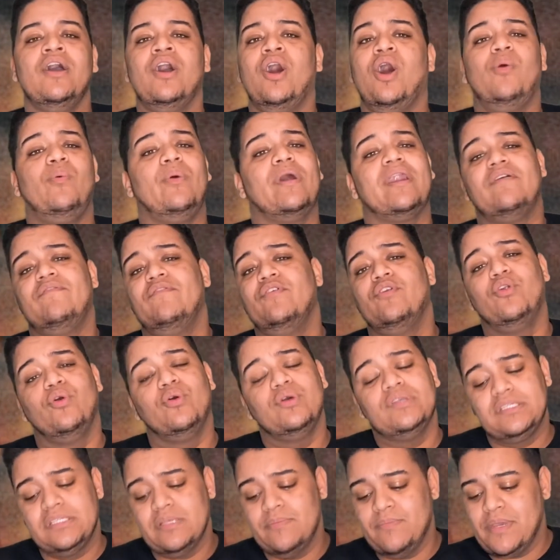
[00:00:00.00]
or whatever
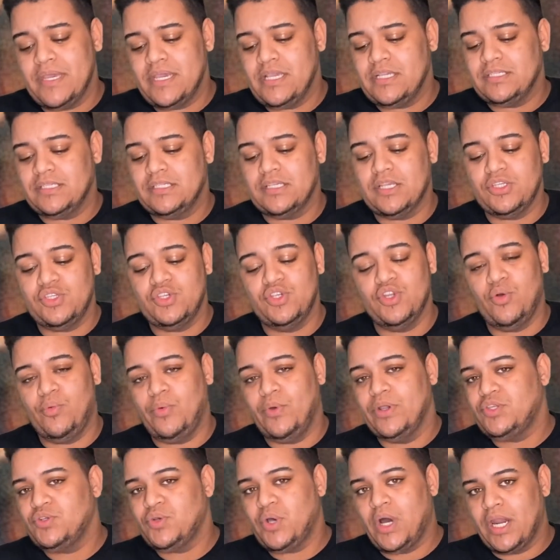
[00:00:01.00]
noise it makes, because you know
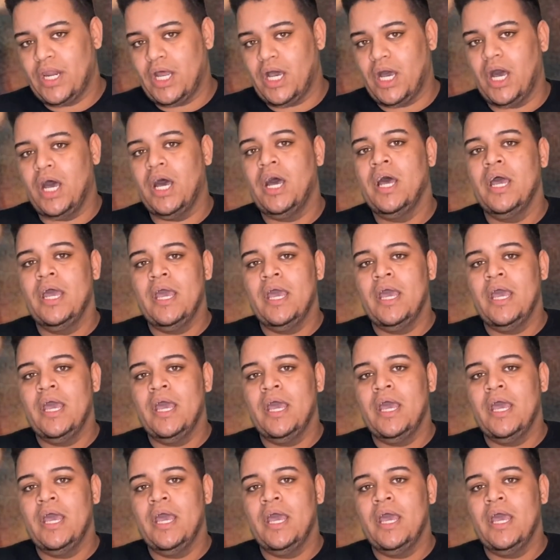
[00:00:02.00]
we're trying to